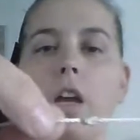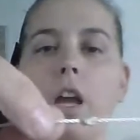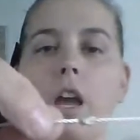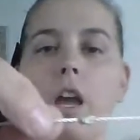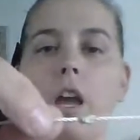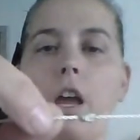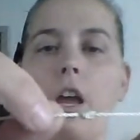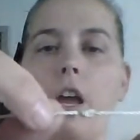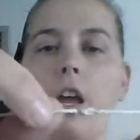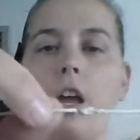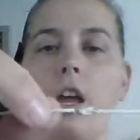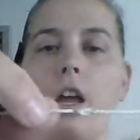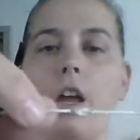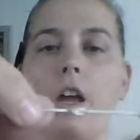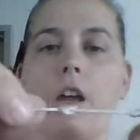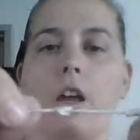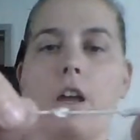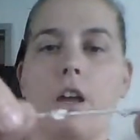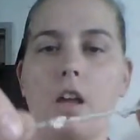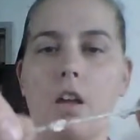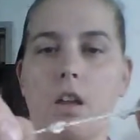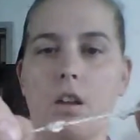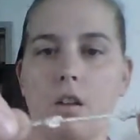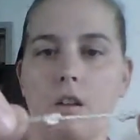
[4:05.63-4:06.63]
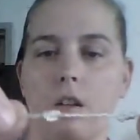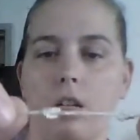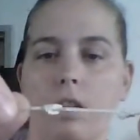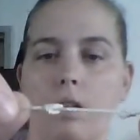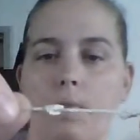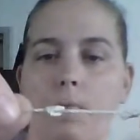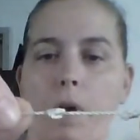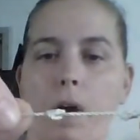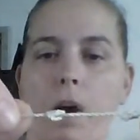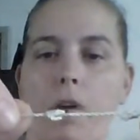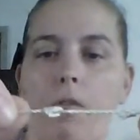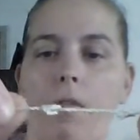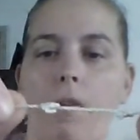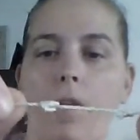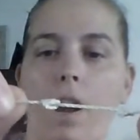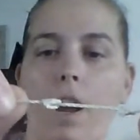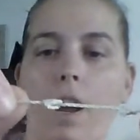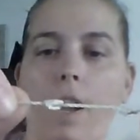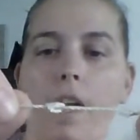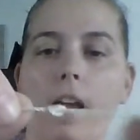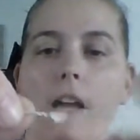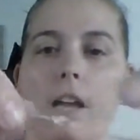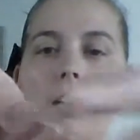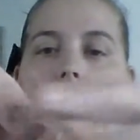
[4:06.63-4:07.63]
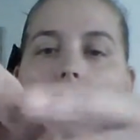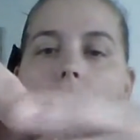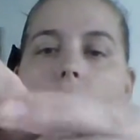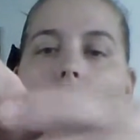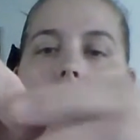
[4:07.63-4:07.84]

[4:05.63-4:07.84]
And it's about right.